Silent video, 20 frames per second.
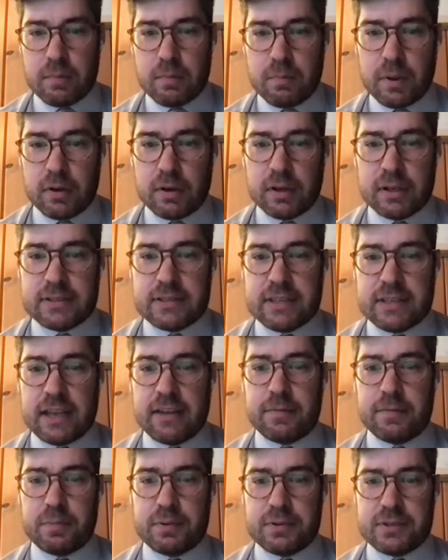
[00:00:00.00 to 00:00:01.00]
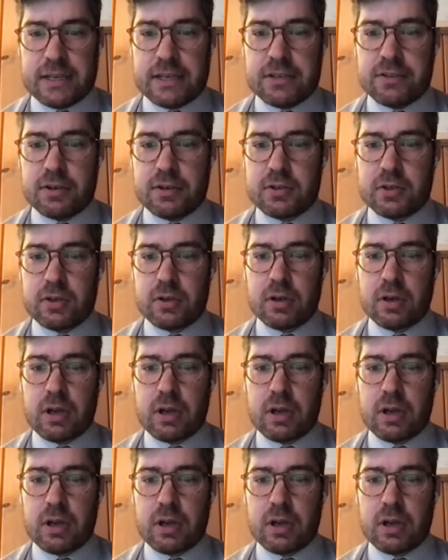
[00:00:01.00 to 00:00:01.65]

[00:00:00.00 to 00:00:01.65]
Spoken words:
building safe procedures,